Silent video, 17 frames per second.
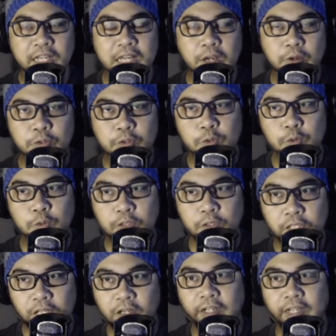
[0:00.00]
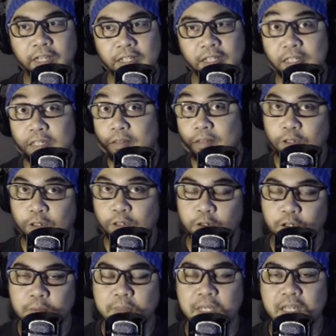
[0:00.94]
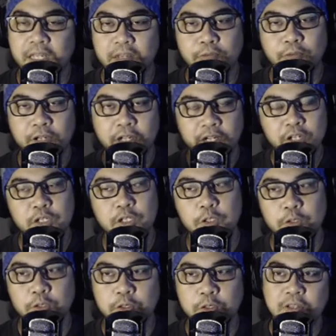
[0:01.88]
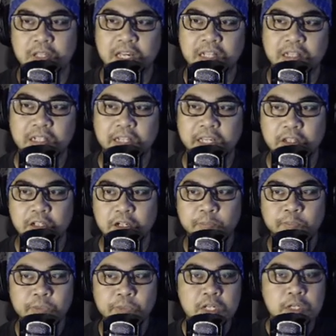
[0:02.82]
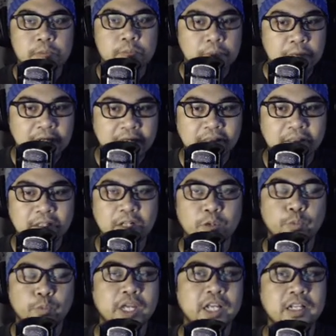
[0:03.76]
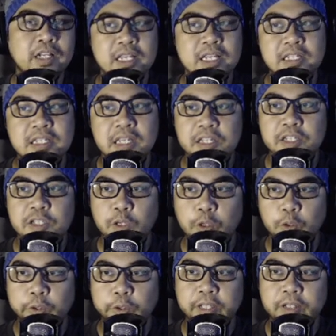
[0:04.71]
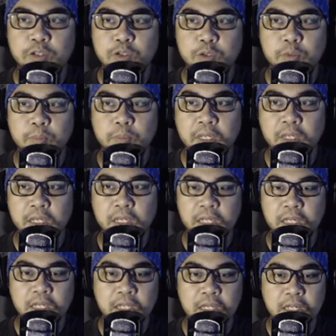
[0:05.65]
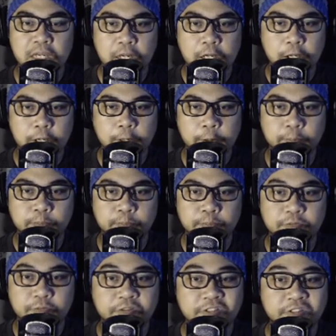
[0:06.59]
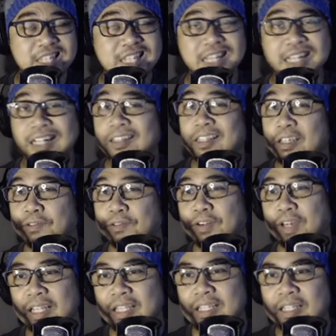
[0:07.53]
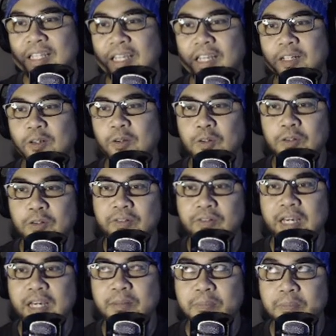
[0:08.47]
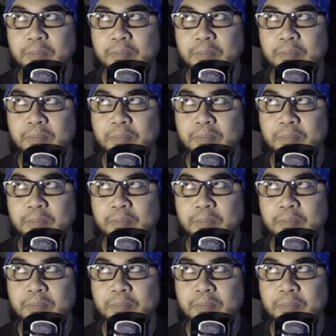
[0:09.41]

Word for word: out two targets. Could be. We're going to show you that later. But their weakness is going to be physical defense. Take note of that.